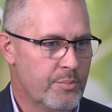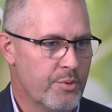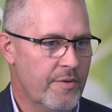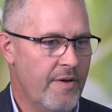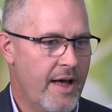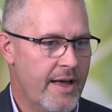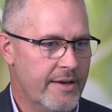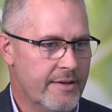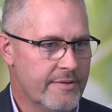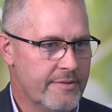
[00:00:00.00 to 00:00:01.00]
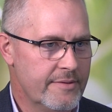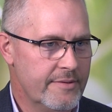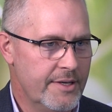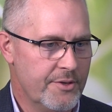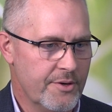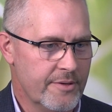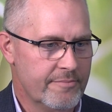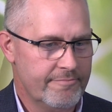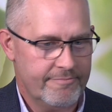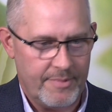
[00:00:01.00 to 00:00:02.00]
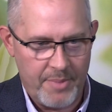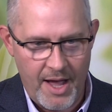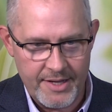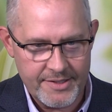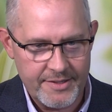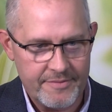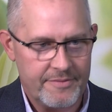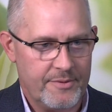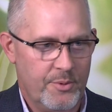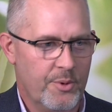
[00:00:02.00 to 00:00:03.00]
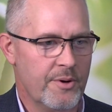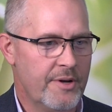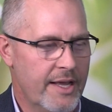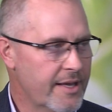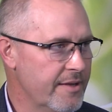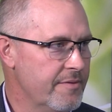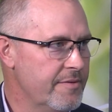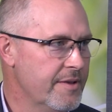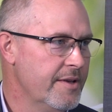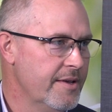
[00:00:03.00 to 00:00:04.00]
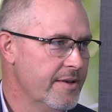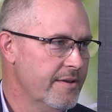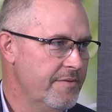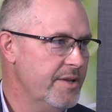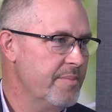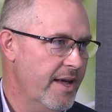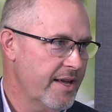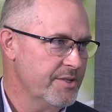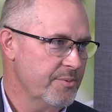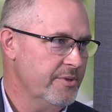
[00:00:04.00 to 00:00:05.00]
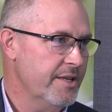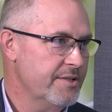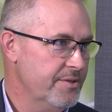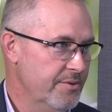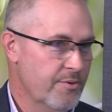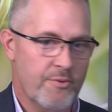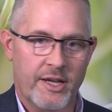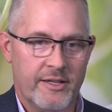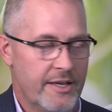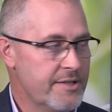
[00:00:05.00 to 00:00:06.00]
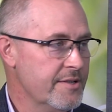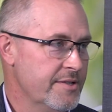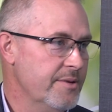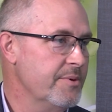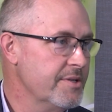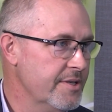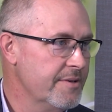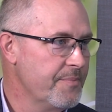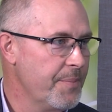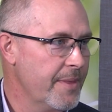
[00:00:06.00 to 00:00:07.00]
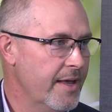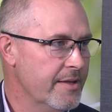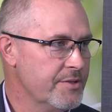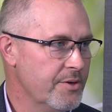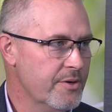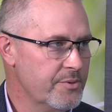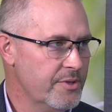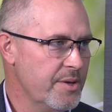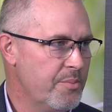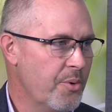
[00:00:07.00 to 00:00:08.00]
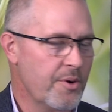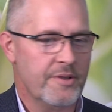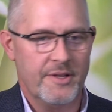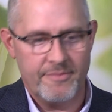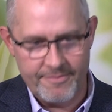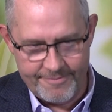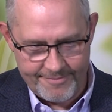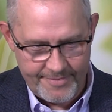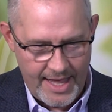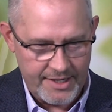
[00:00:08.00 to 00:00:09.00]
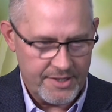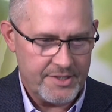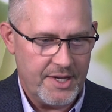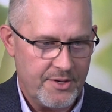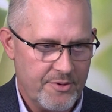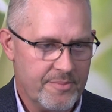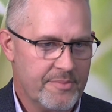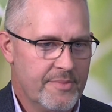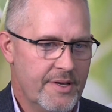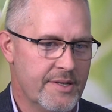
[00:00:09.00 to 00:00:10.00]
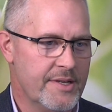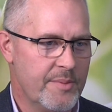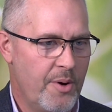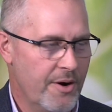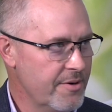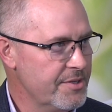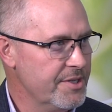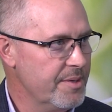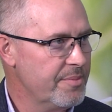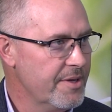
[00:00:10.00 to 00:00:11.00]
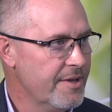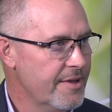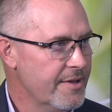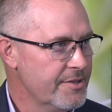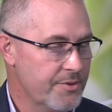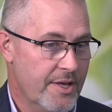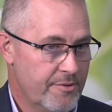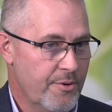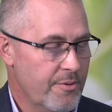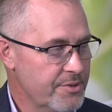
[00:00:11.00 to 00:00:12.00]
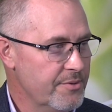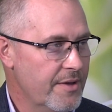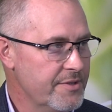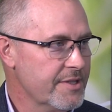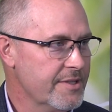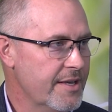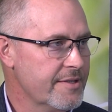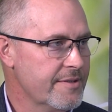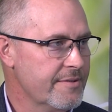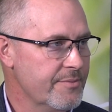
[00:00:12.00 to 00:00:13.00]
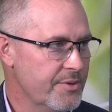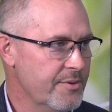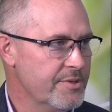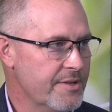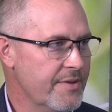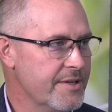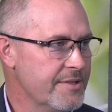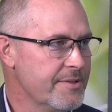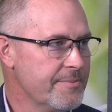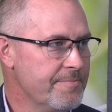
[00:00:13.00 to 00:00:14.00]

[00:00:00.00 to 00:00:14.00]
provide either positive or negative feedback as it relates to the regulations that we see. And so it's really important that that continuum is a partnership so that growers do have success with those innovations.